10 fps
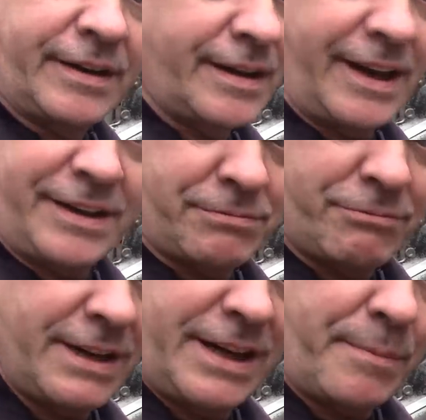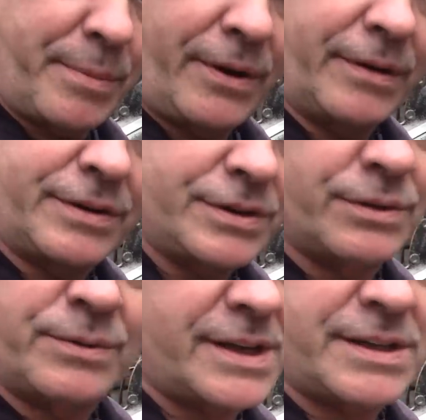It's really important, because
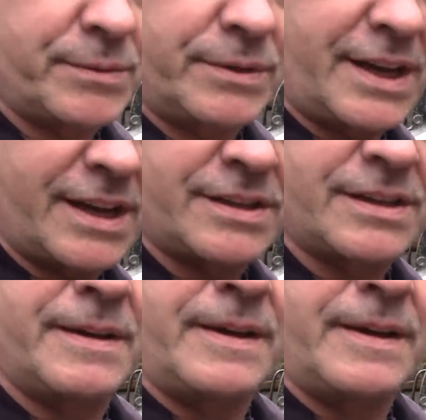otherwise it won't last.